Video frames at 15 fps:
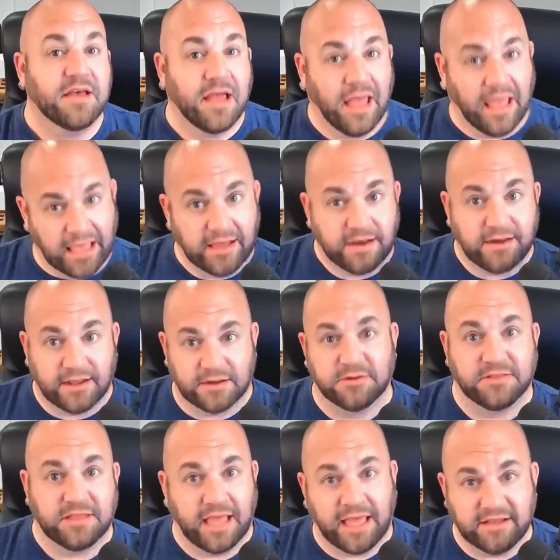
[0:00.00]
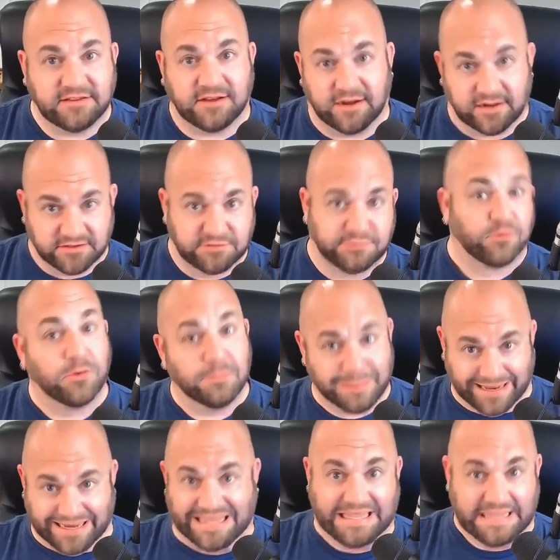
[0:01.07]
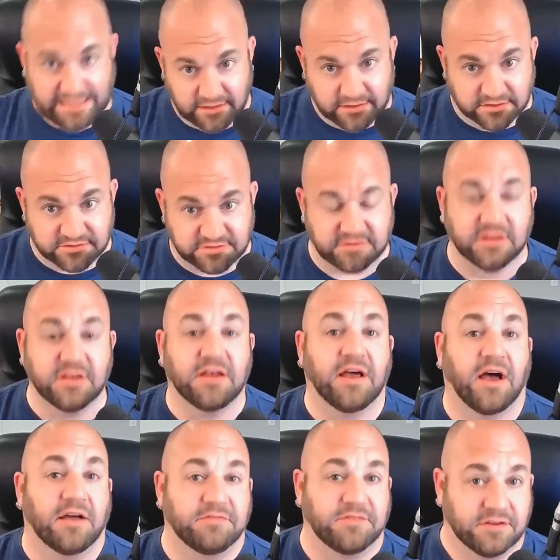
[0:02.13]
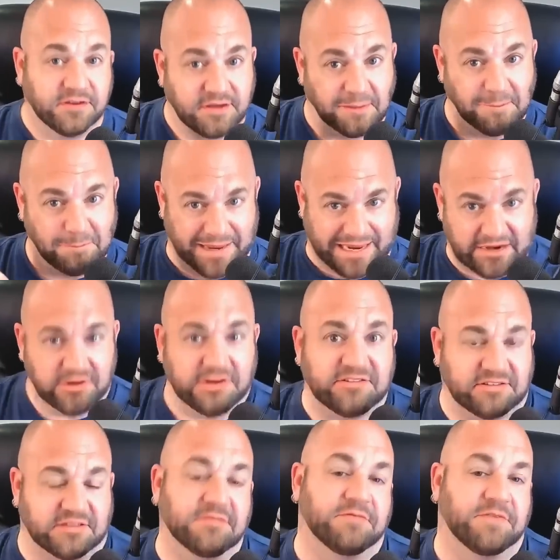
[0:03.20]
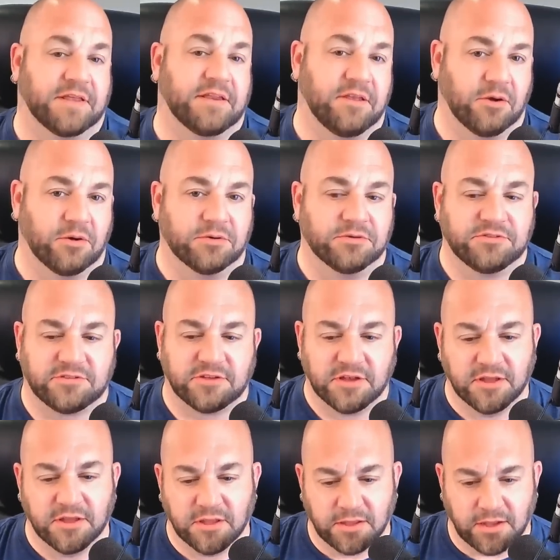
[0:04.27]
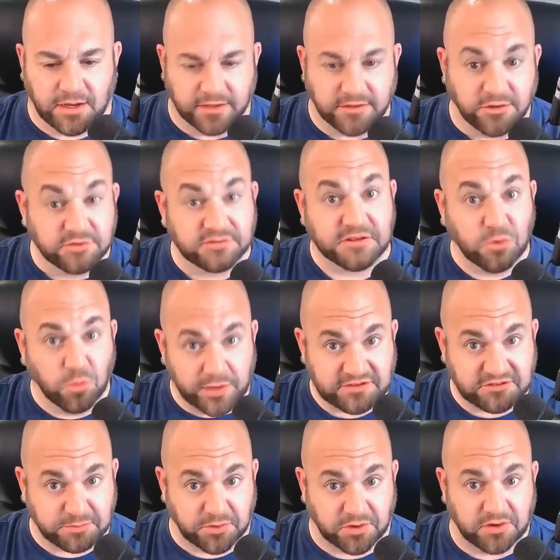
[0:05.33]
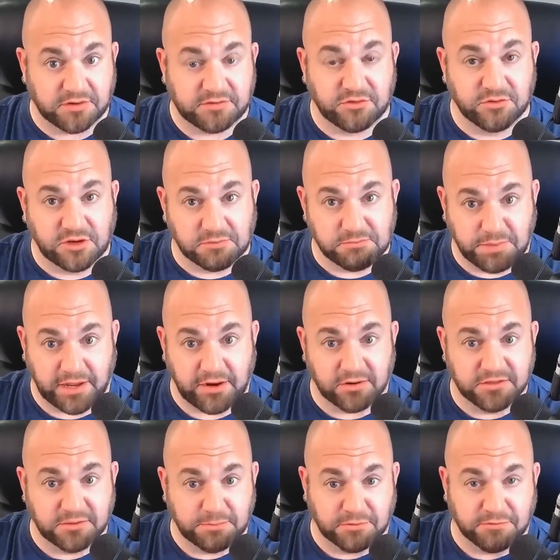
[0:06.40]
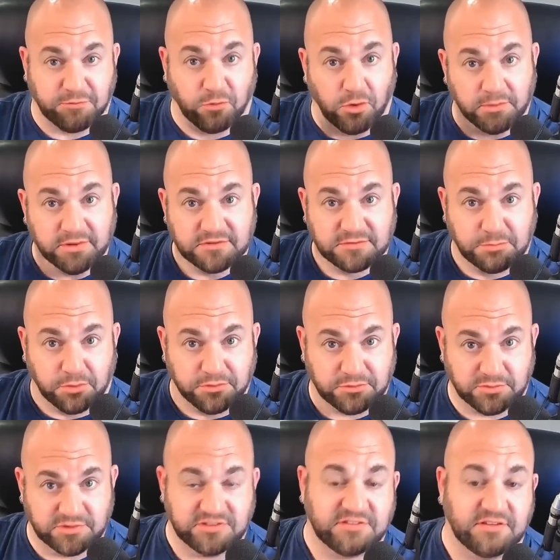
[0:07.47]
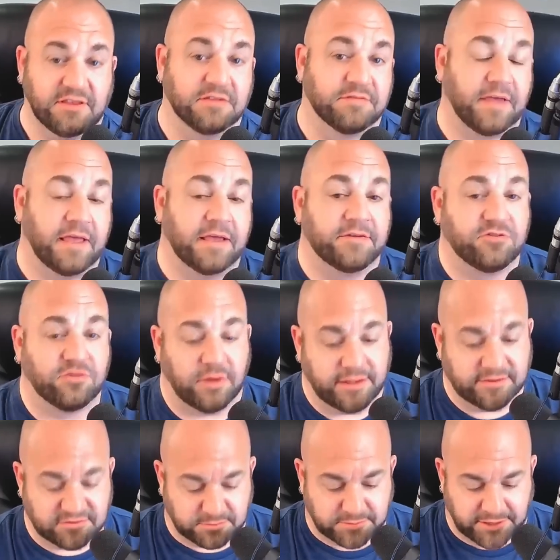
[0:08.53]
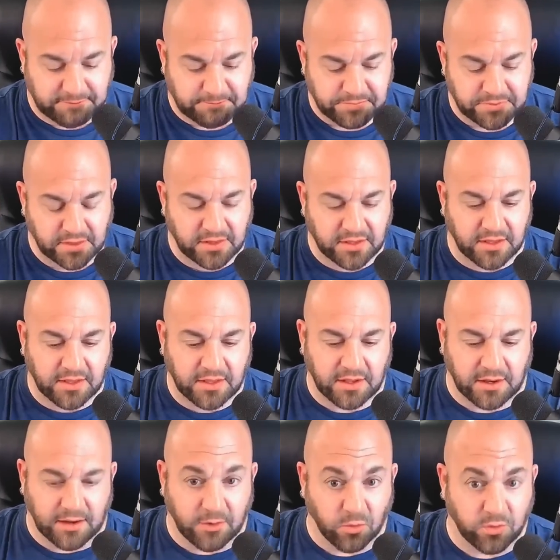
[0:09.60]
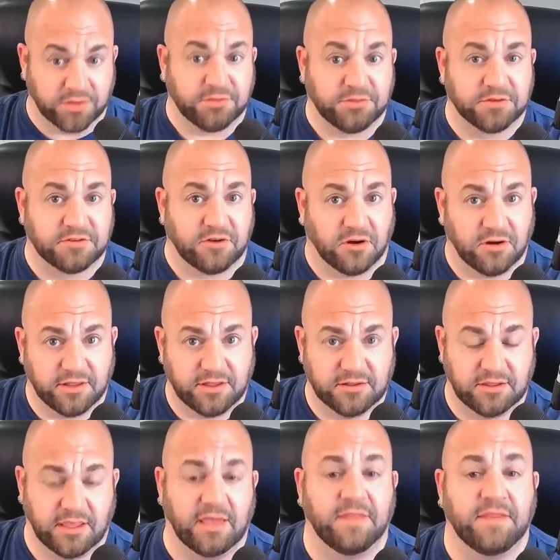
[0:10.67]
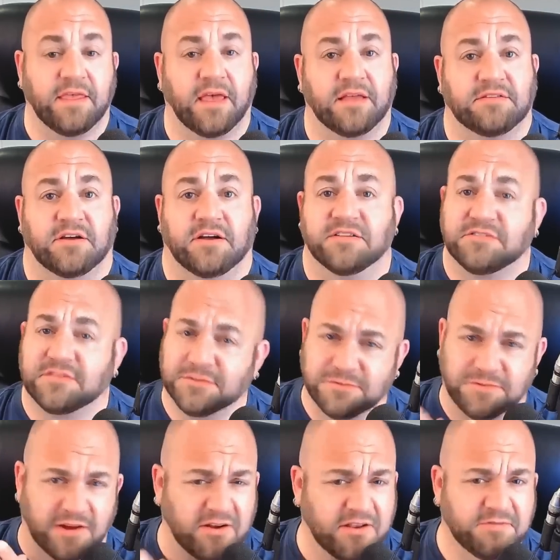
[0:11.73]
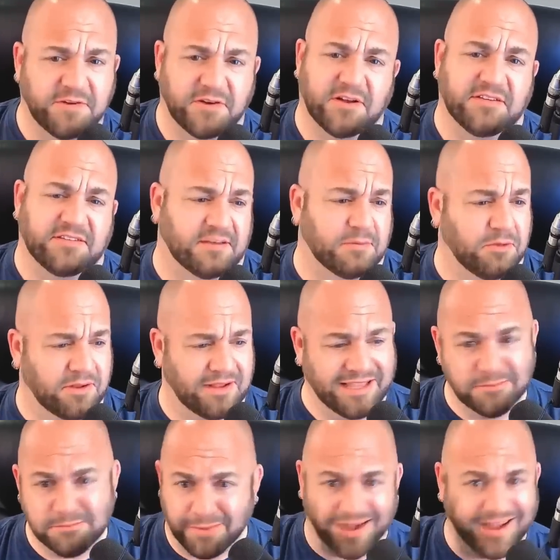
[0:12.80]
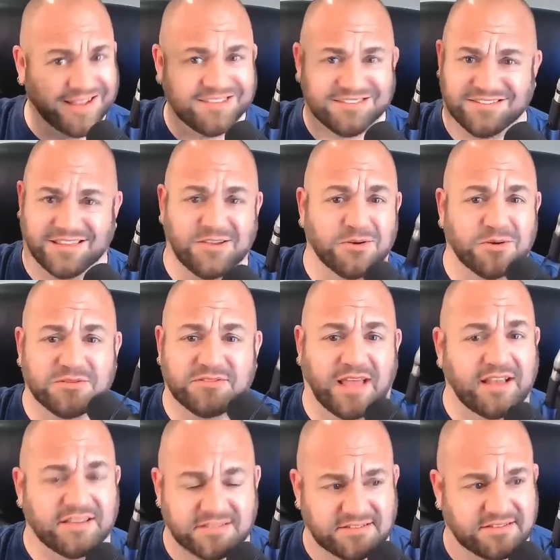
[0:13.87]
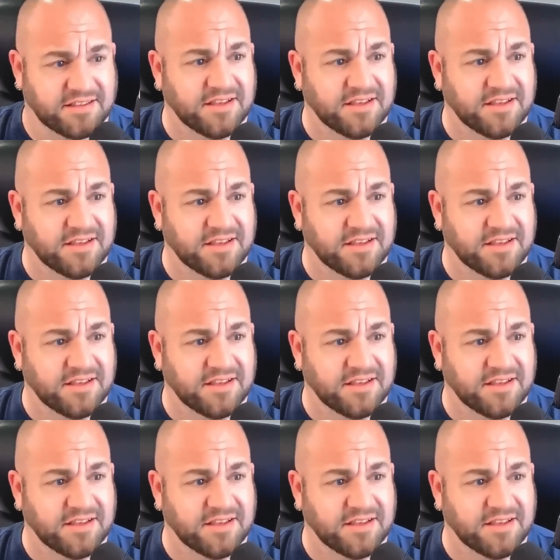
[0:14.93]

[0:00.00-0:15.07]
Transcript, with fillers: and now the ATAS for many years. I've done comparison videos uh, using WSPR to compare the performance, both receive and transmit, uh, with the Tar Heel and the ATAS. They're very, very similar. In my single test,